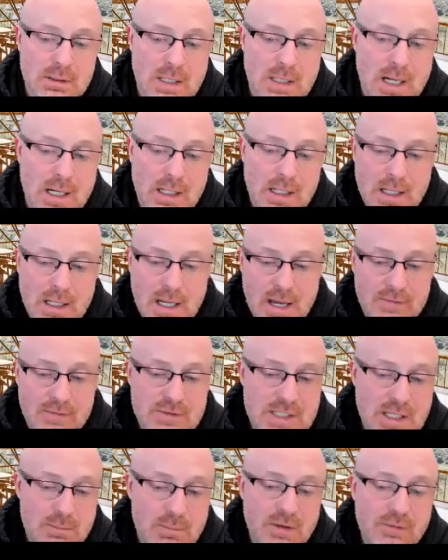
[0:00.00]
I've
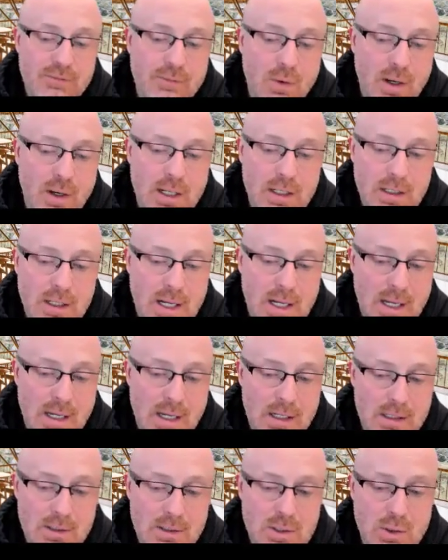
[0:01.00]
said before, I